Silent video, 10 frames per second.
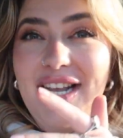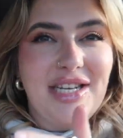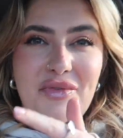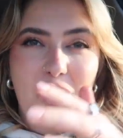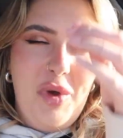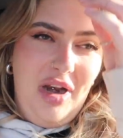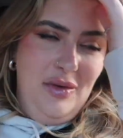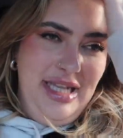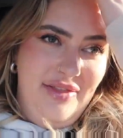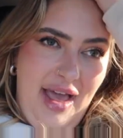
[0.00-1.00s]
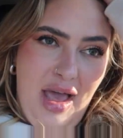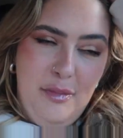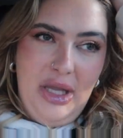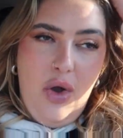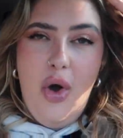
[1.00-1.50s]
I didn't film while I was in there
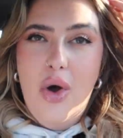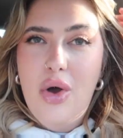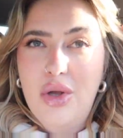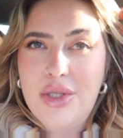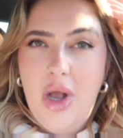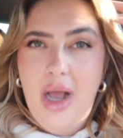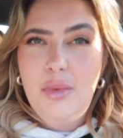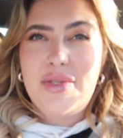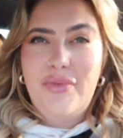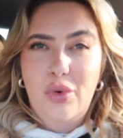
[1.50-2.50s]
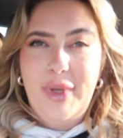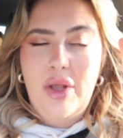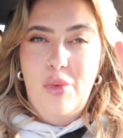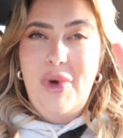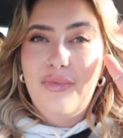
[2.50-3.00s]
because I was
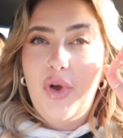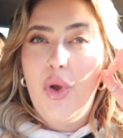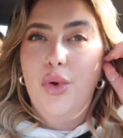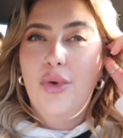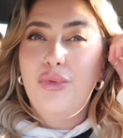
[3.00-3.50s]
filming on my phone